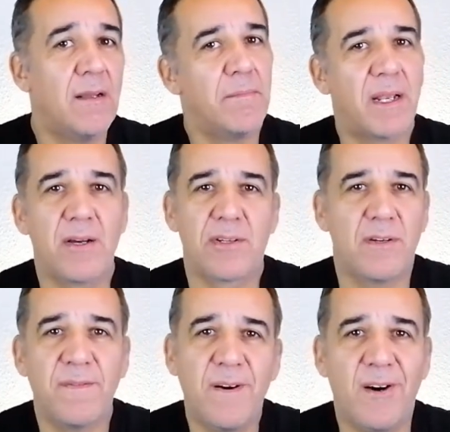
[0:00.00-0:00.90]
because,
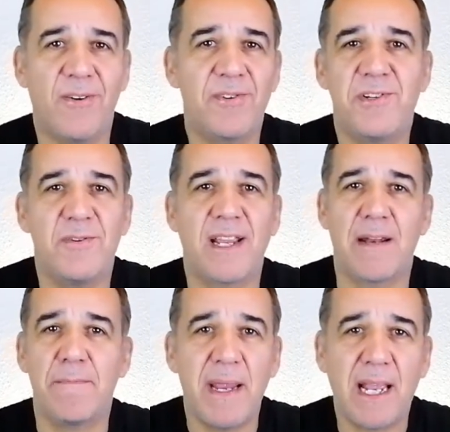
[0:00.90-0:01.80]
of course, you
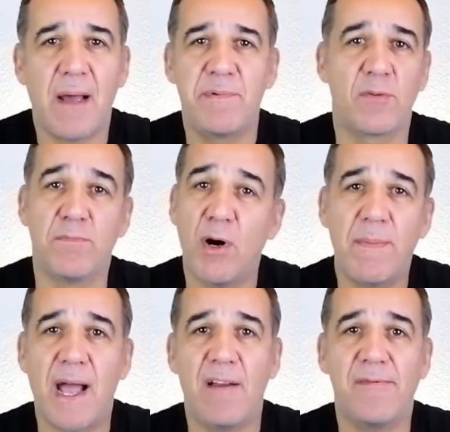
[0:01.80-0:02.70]
can pick up your
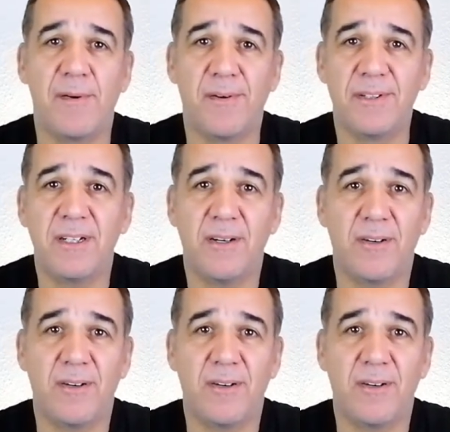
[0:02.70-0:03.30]
mobile phone